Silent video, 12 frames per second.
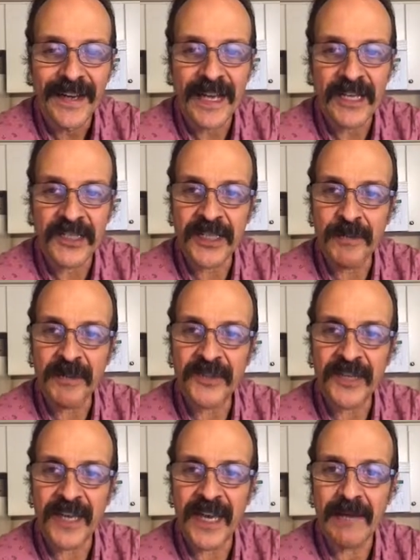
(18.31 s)
As simple
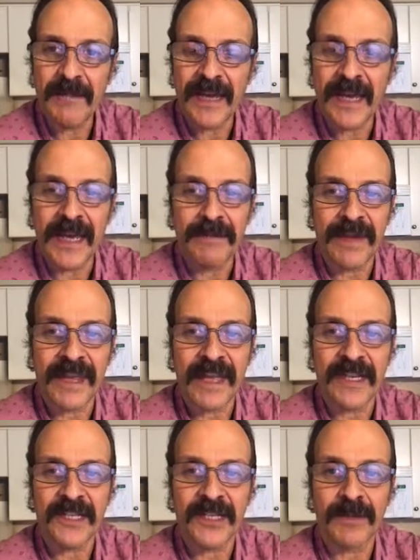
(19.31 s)
as it can be, and
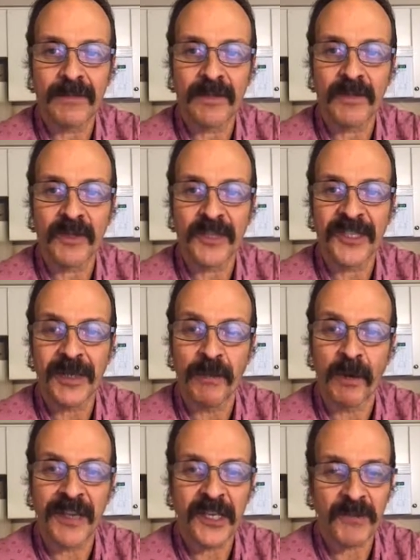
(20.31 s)
making it as
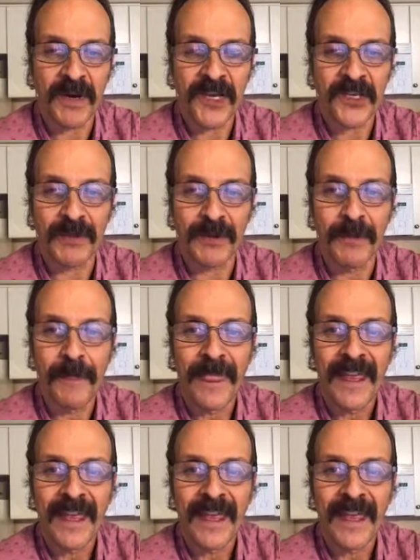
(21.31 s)
simple as possible.